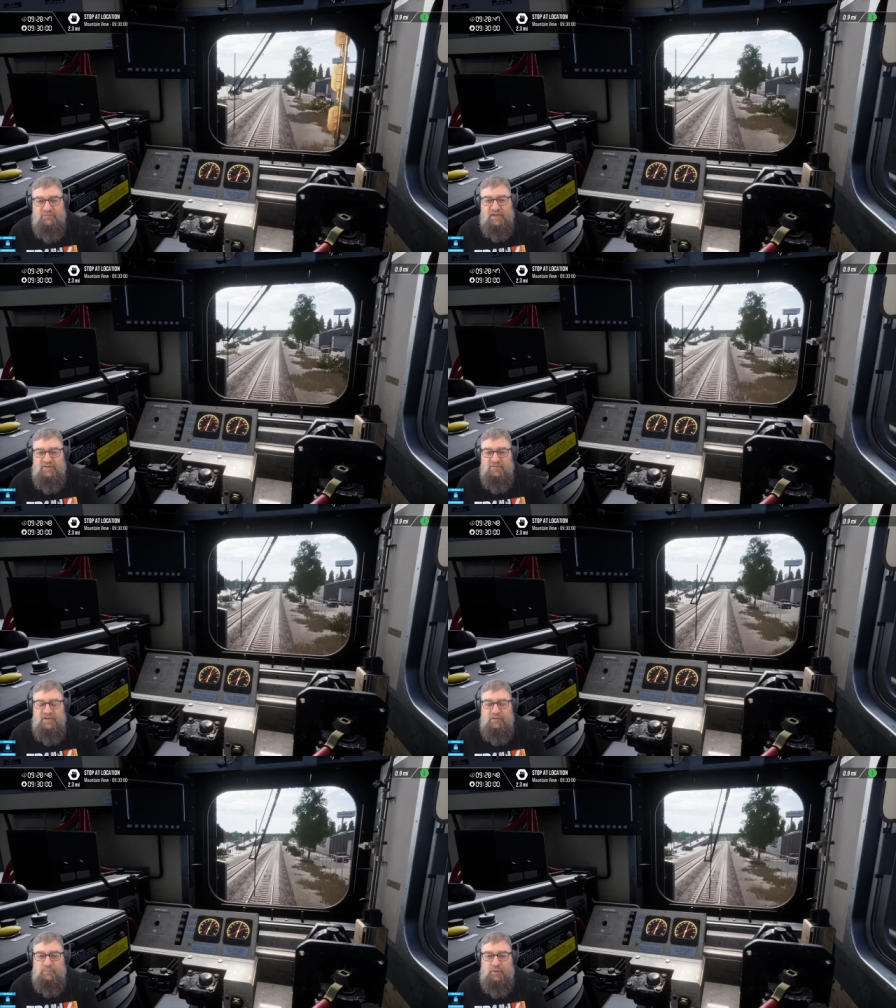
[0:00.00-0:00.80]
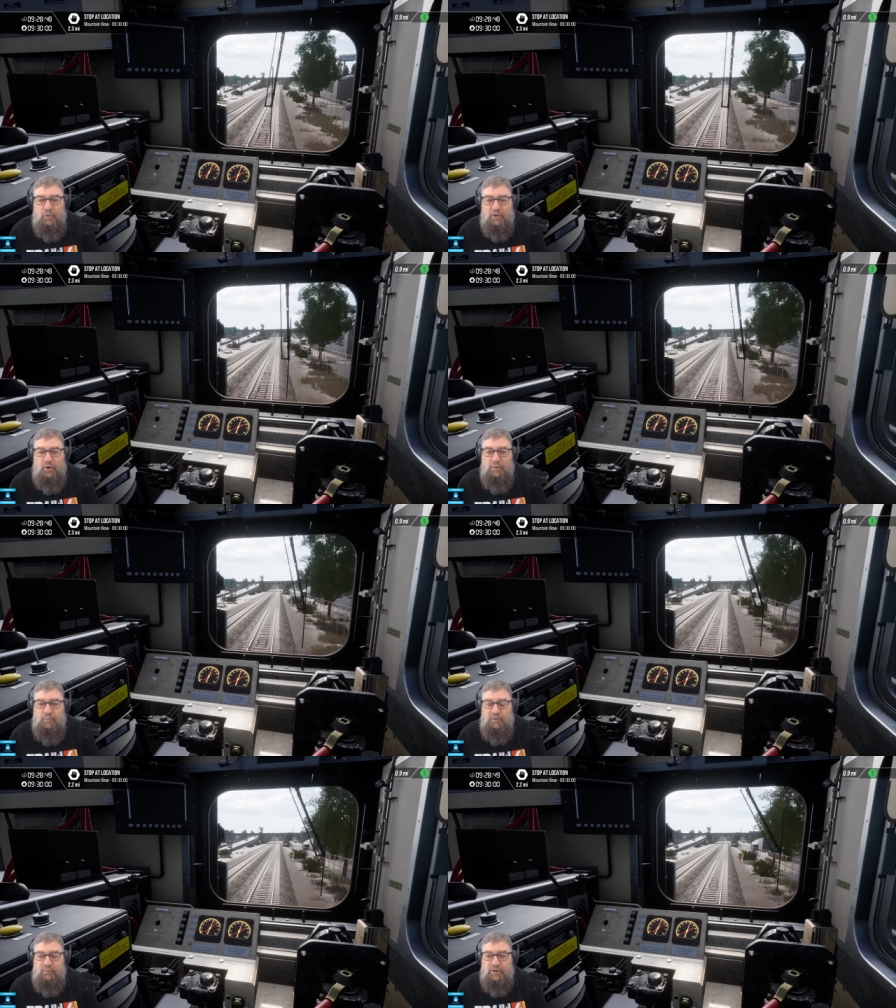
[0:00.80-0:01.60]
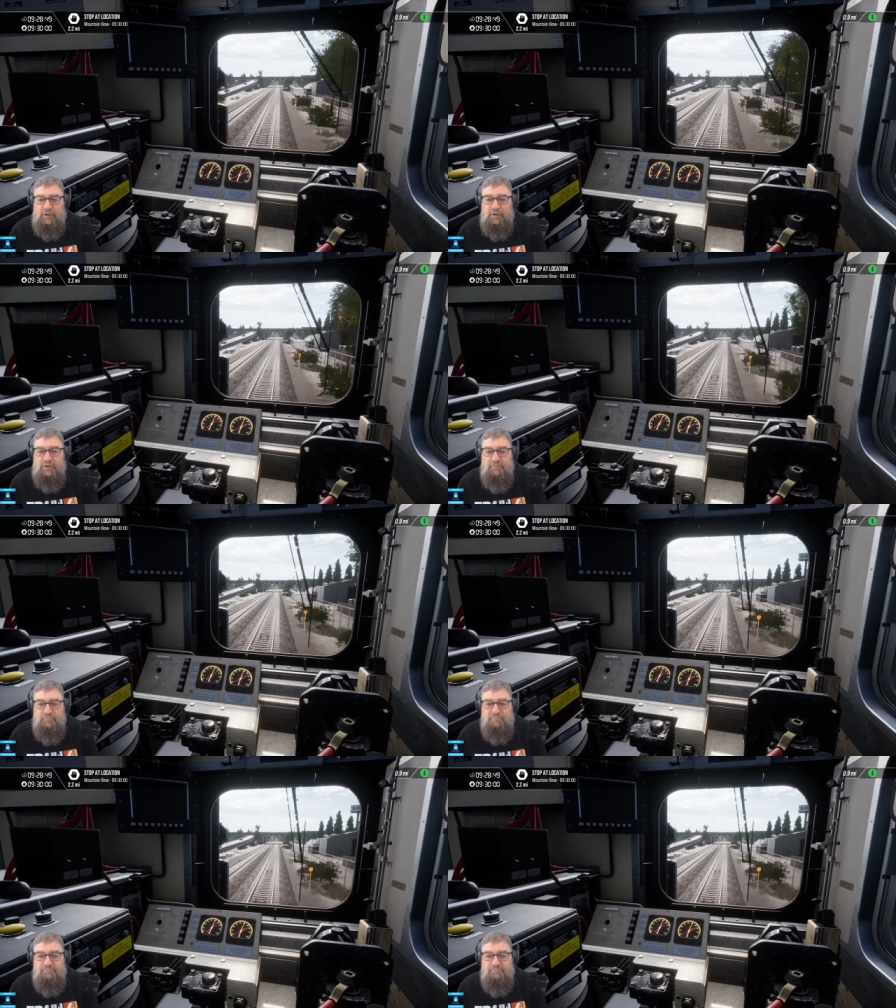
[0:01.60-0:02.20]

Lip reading: That does seem to be quite common with Brightline.